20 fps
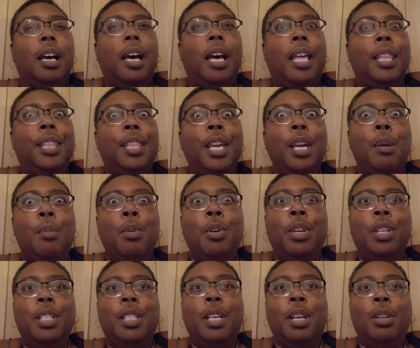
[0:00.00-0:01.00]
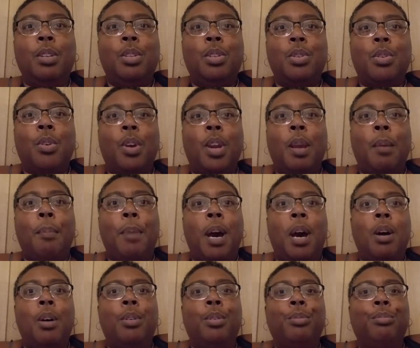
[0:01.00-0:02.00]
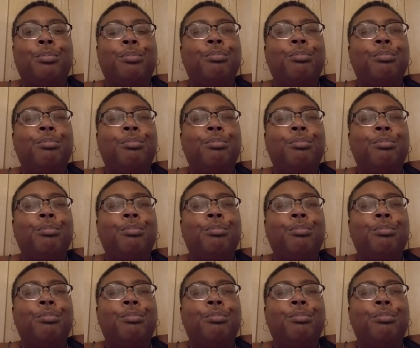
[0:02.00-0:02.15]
I think I'm going to tell a story about